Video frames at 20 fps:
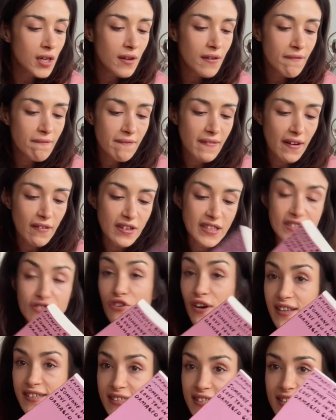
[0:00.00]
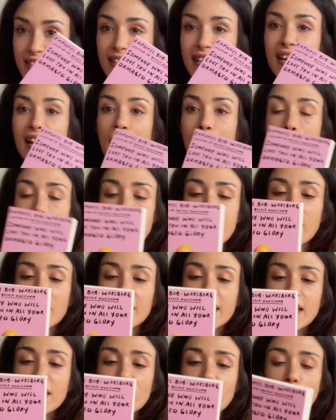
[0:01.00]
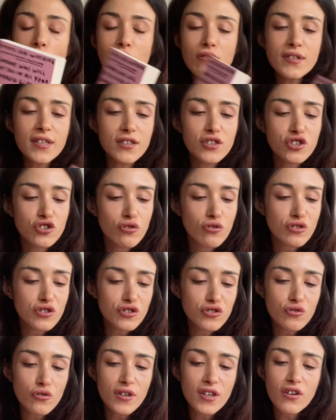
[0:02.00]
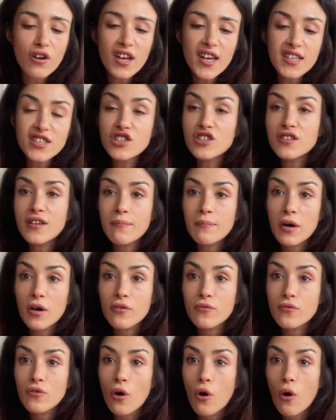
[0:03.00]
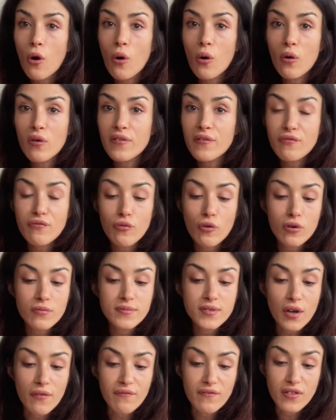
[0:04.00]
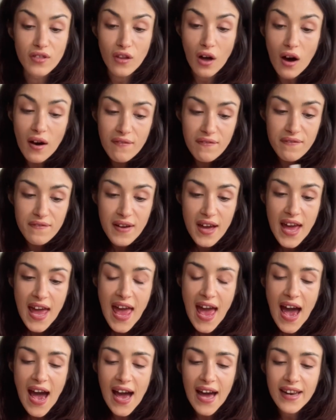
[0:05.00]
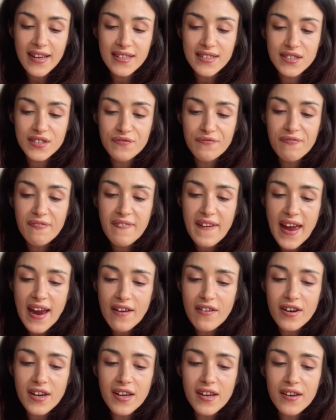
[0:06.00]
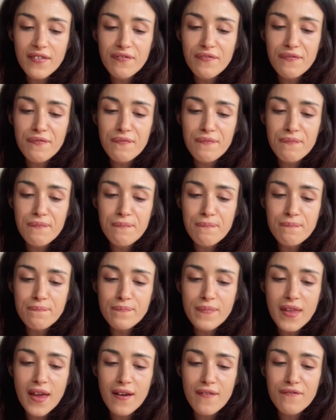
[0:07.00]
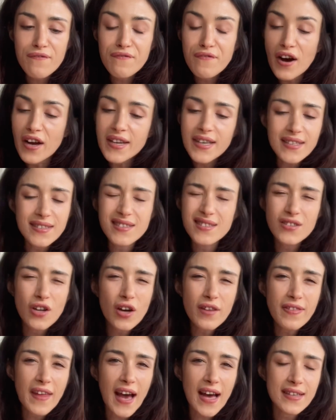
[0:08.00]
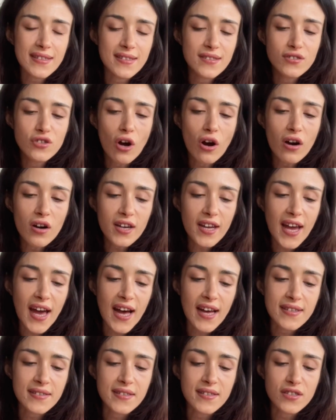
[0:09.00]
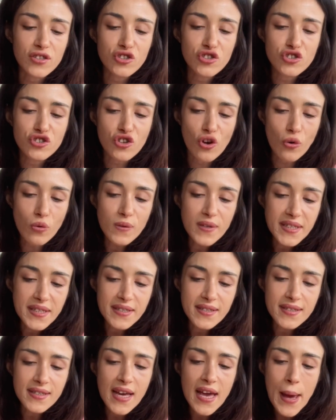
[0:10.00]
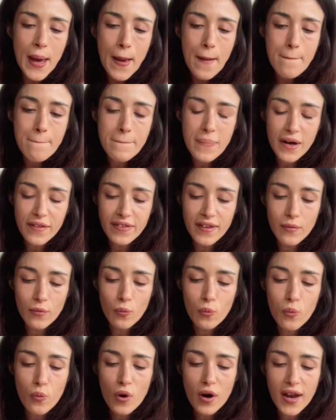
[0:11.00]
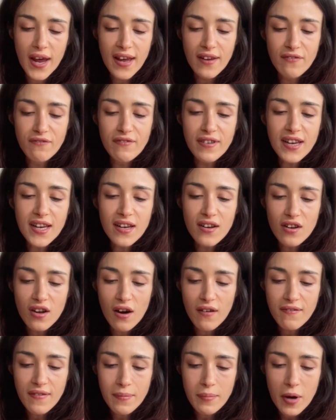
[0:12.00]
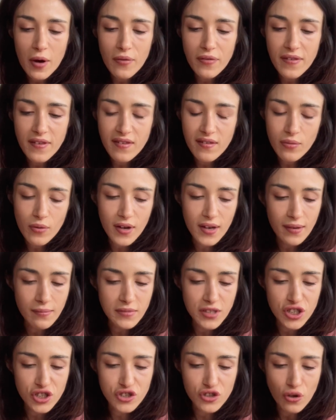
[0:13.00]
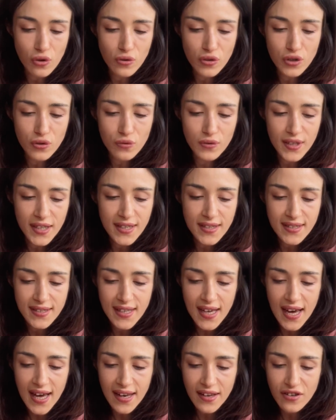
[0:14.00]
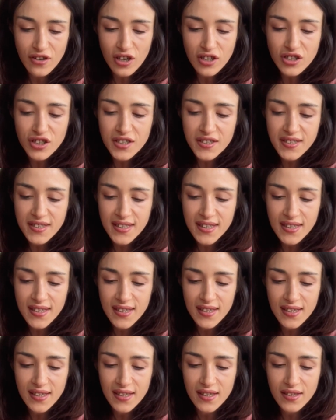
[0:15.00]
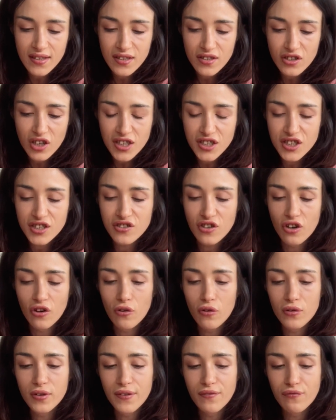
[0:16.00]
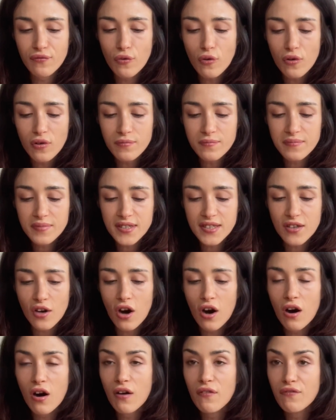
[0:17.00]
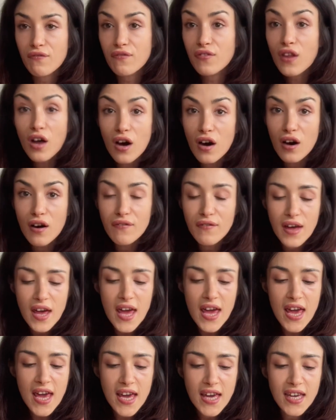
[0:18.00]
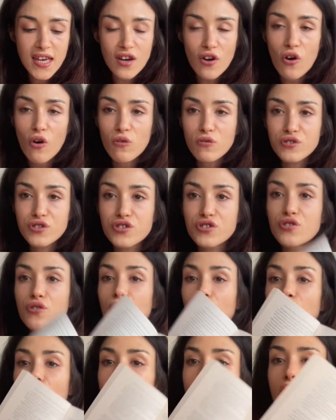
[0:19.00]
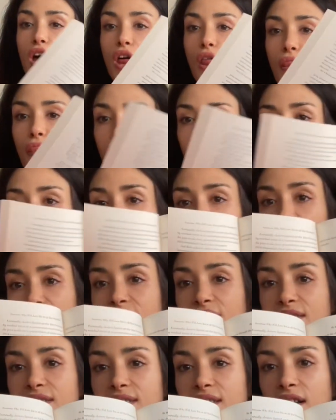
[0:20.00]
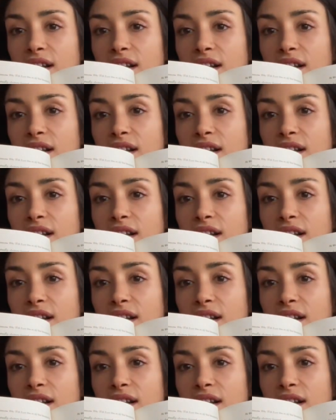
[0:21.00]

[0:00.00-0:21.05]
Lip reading: very trendy. But he wrote a short story collection about all the forms of love, and it's very funny. It's not as dark as the show is, but what I really love about this one, let me show you, is that not just he touches on all the forms of love, he also does